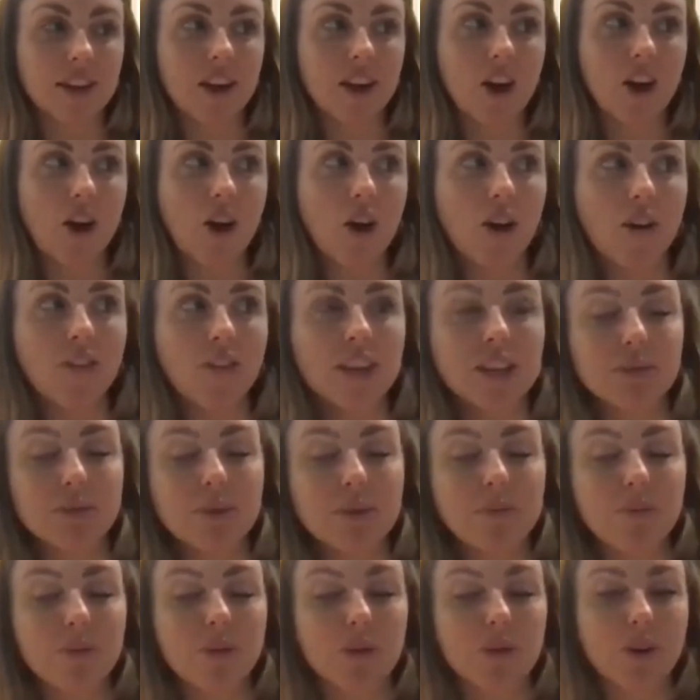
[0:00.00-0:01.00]
all of these
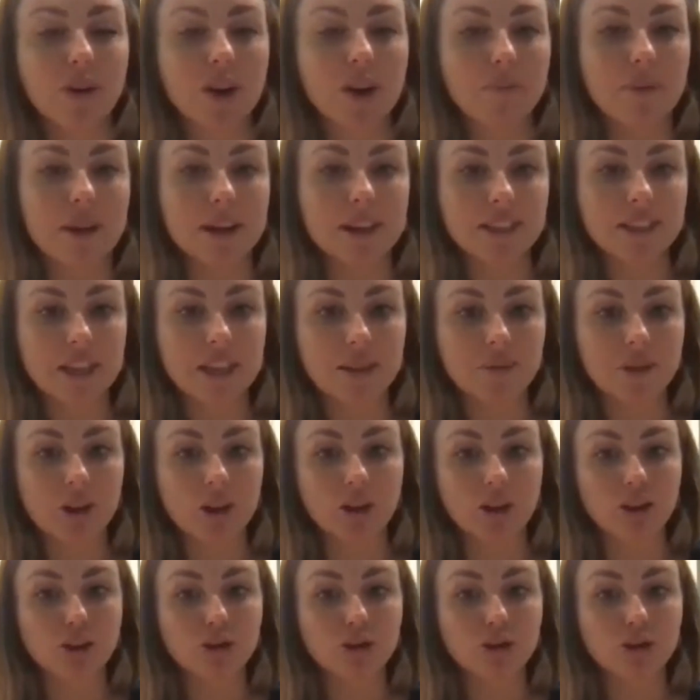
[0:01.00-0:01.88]
people that are on my team that are